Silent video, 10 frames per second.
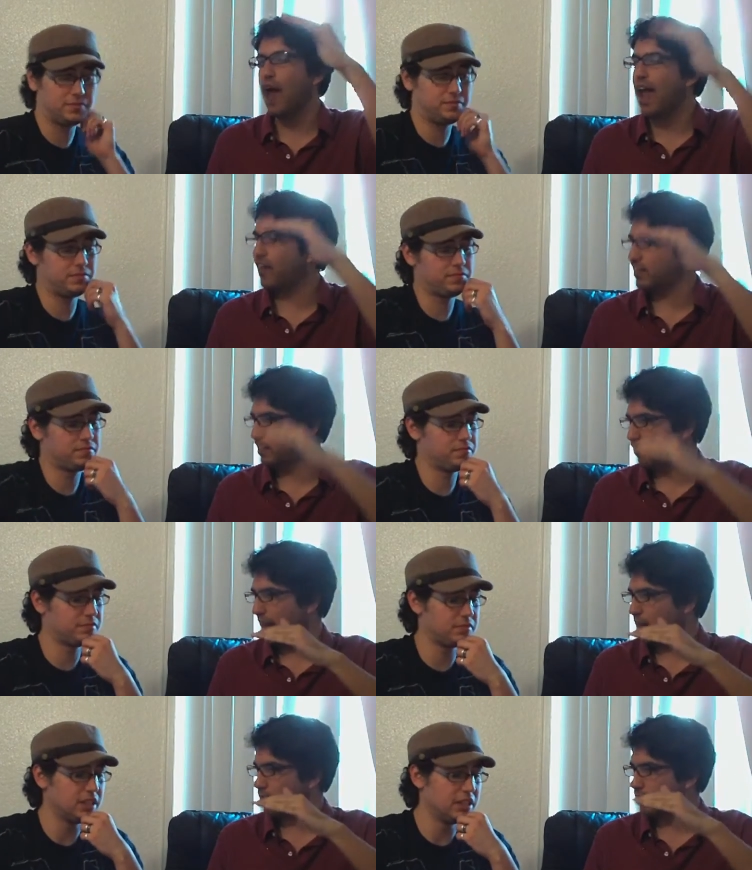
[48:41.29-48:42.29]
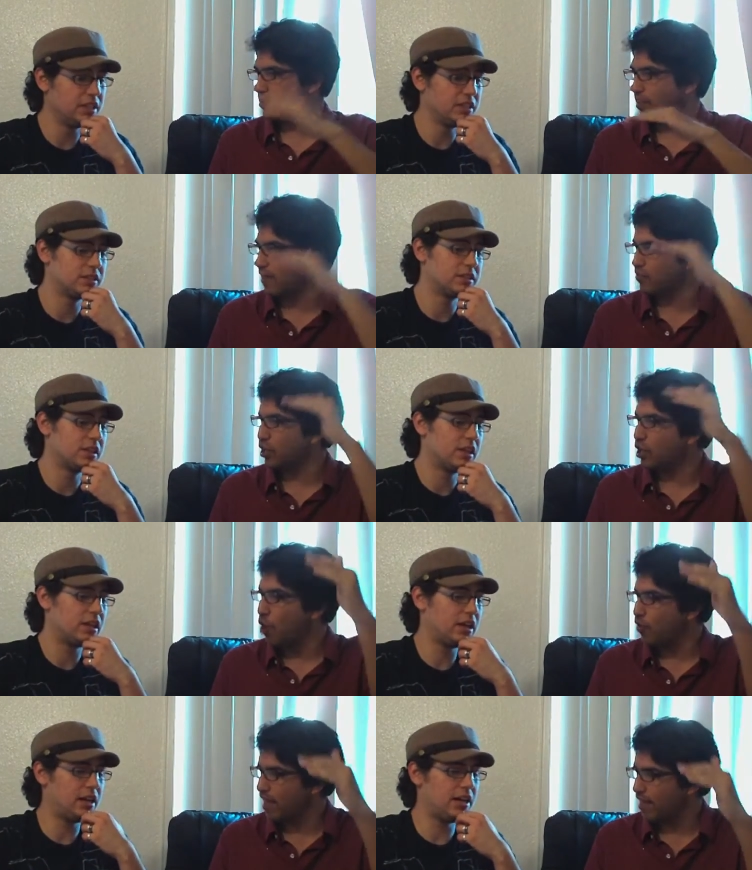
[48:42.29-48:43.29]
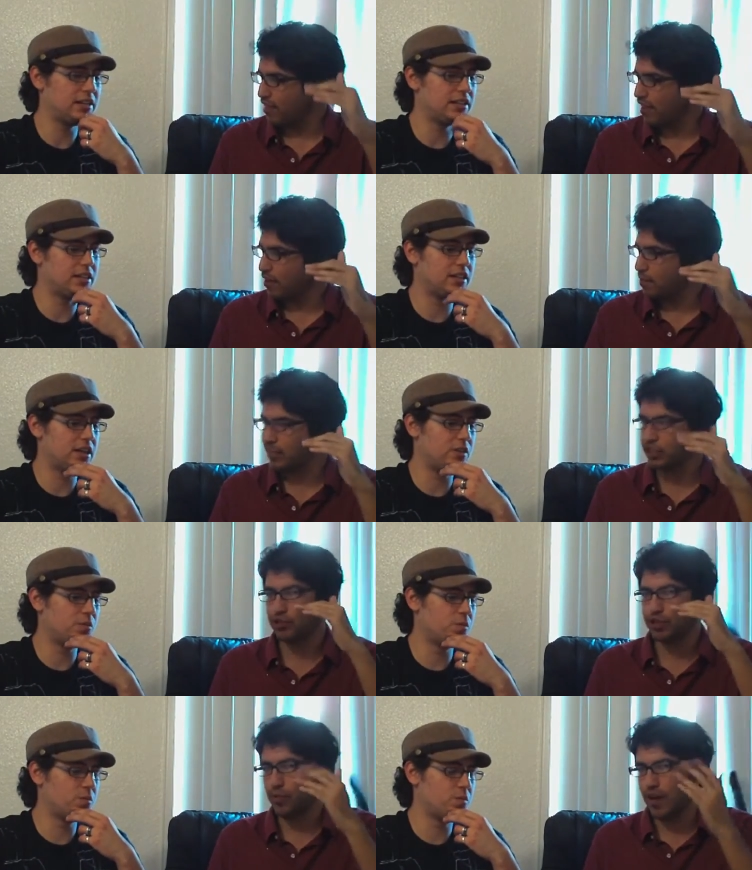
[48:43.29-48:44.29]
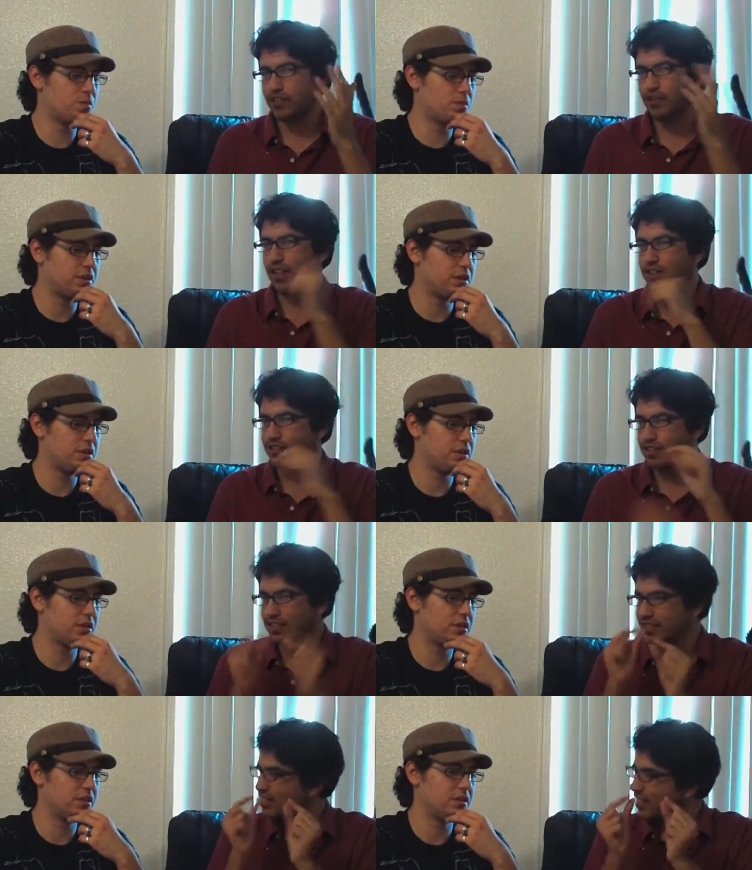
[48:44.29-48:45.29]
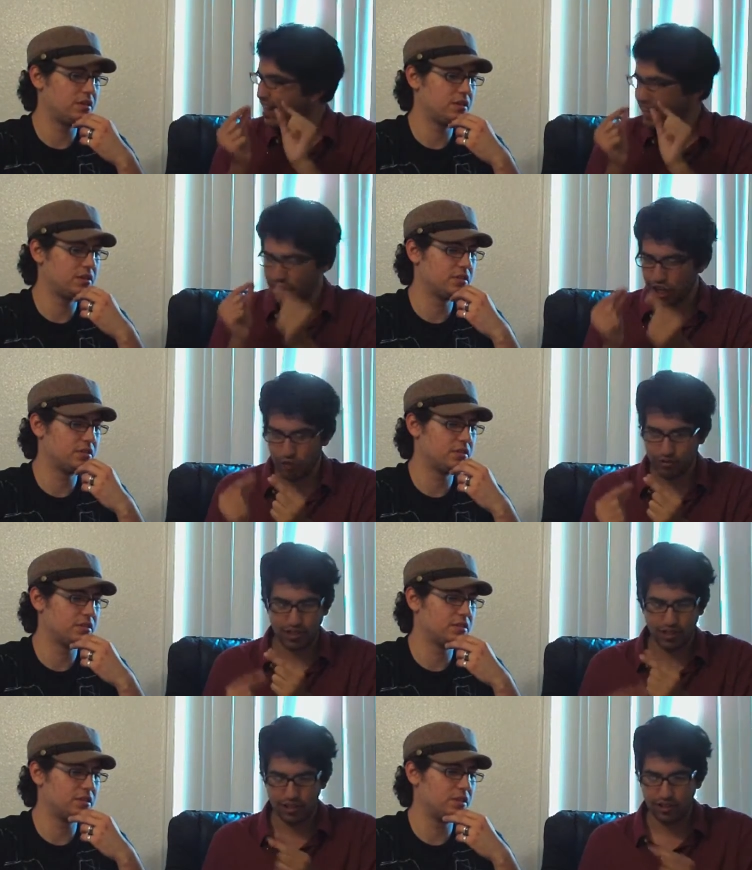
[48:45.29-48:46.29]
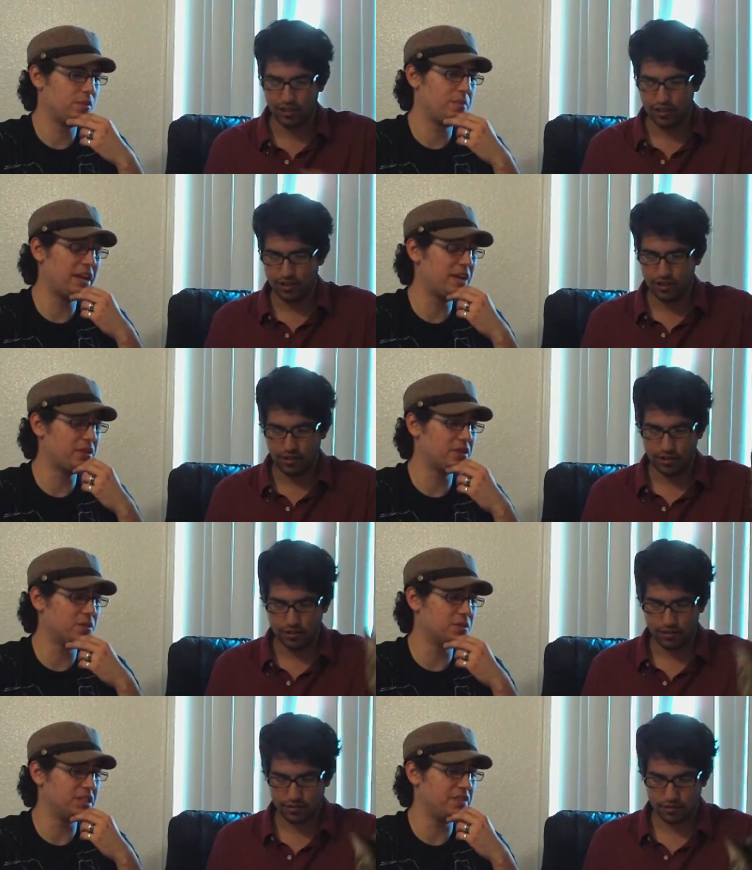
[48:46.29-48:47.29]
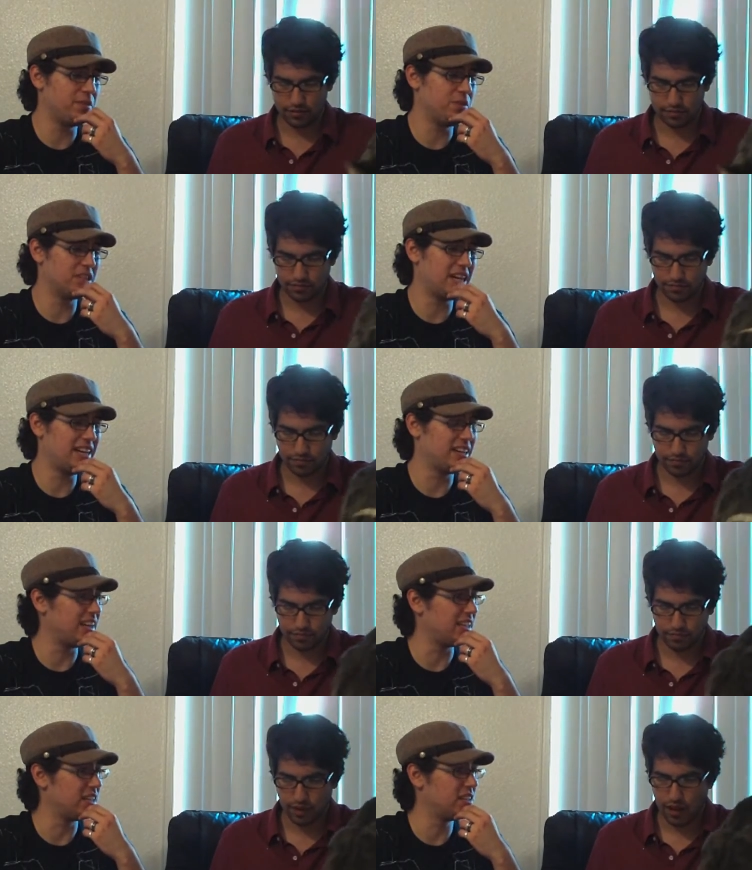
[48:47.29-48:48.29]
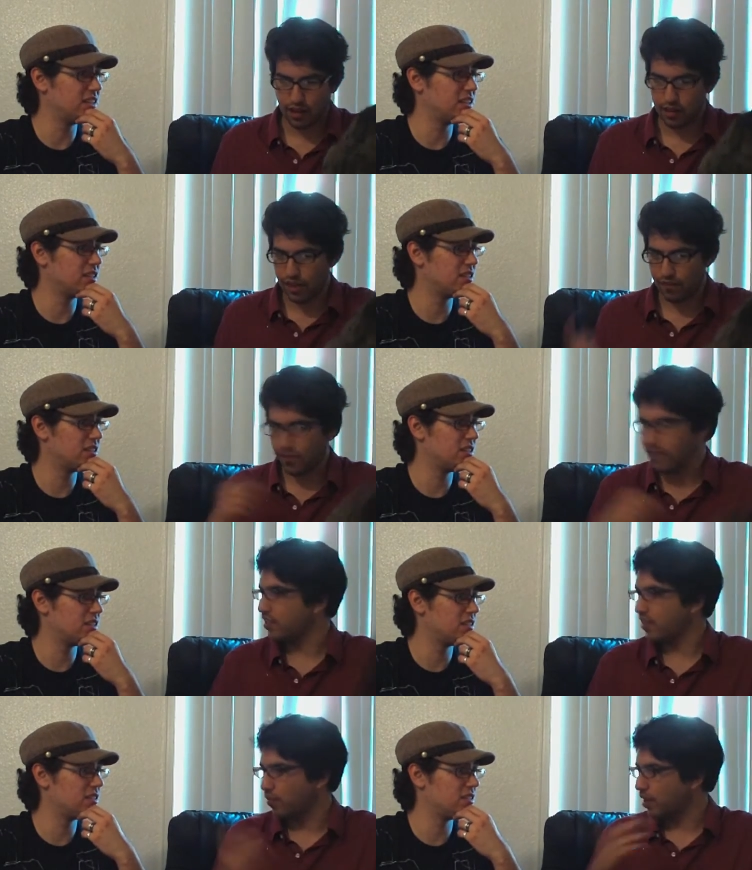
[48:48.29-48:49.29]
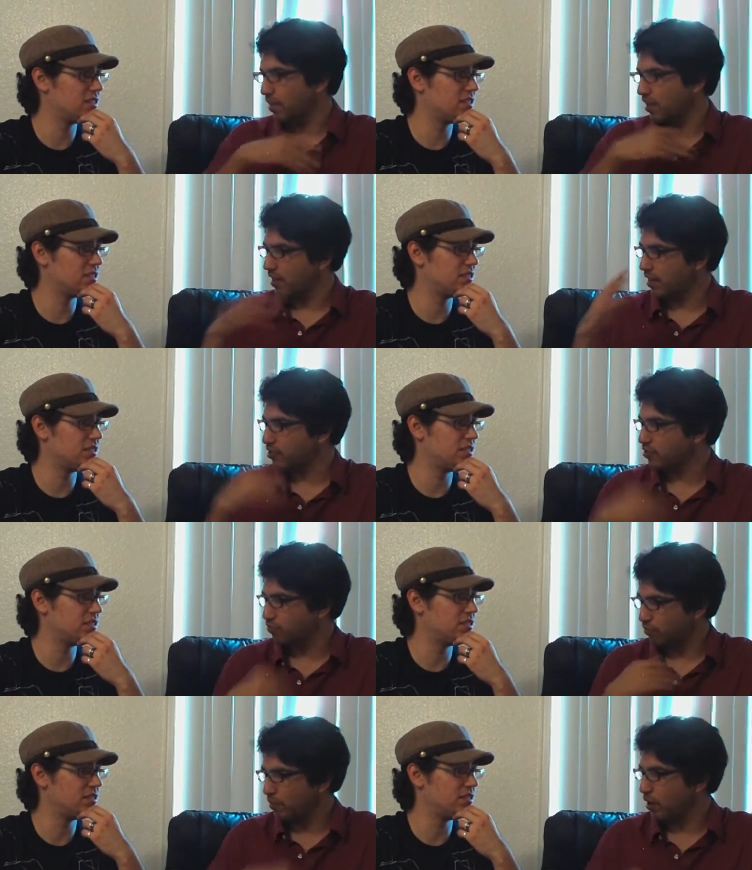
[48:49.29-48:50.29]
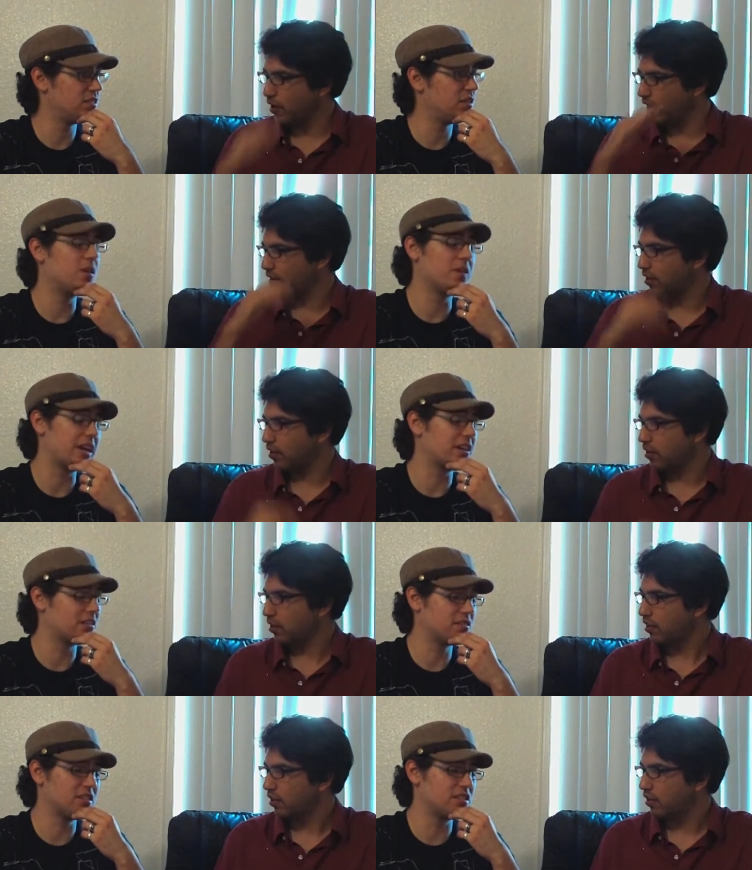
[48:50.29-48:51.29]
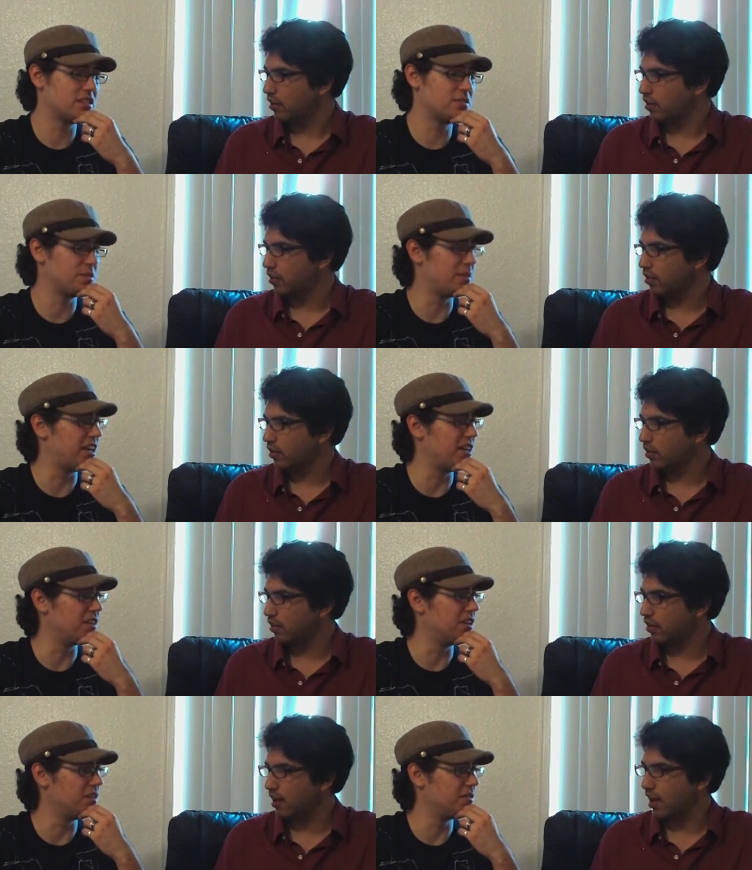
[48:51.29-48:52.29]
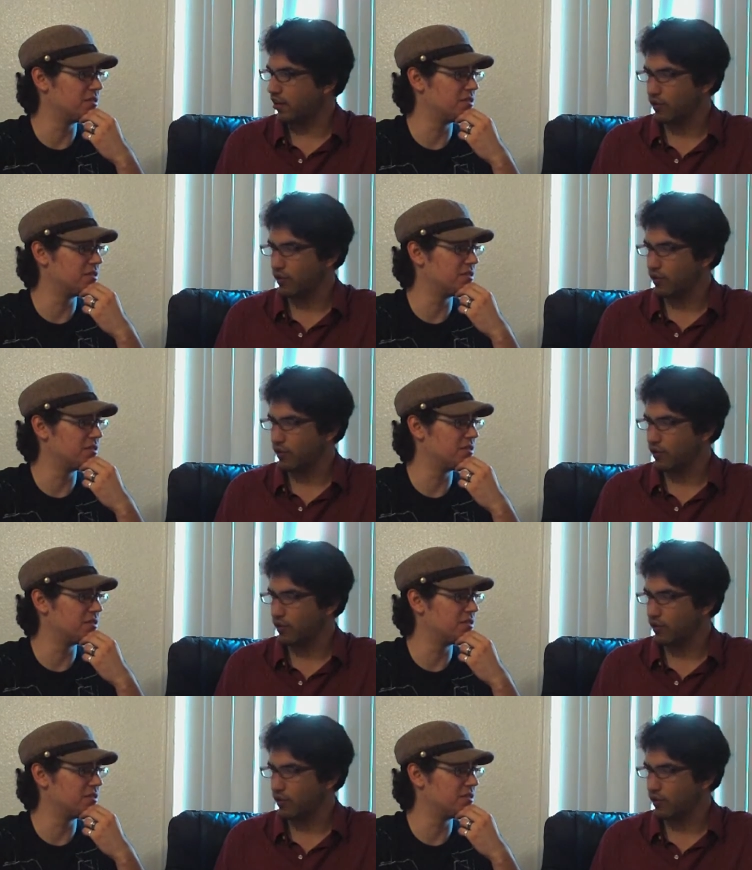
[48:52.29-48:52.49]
Speaker 1: where it's available. You still have to go to that thing, but it shows you where. So it's getting closer.
Speaker 2: We played with a Google TV once. I didn't like it.
Speaker 1: They fixed it. They completely rewrote it. Okay,
Speaker 2: because this was about a year ago.